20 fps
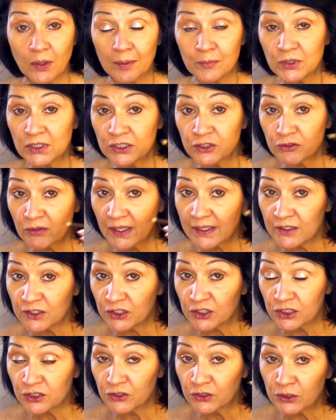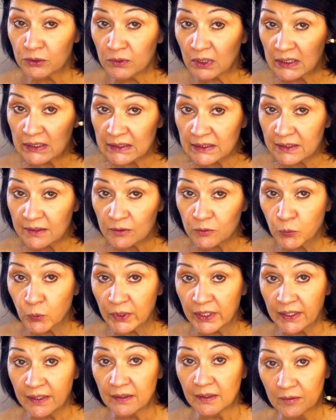I'm going to try and just do a little
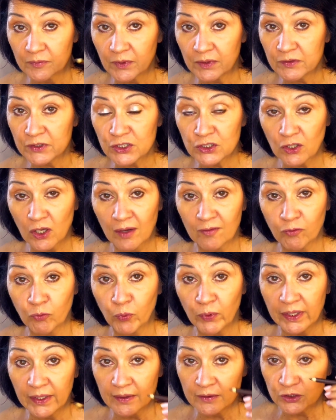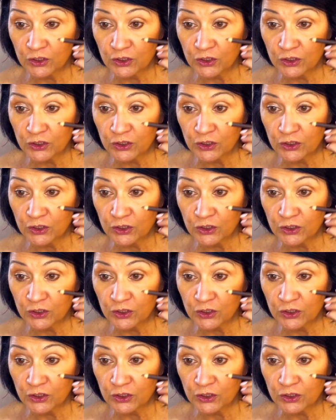wing, a very soft wing,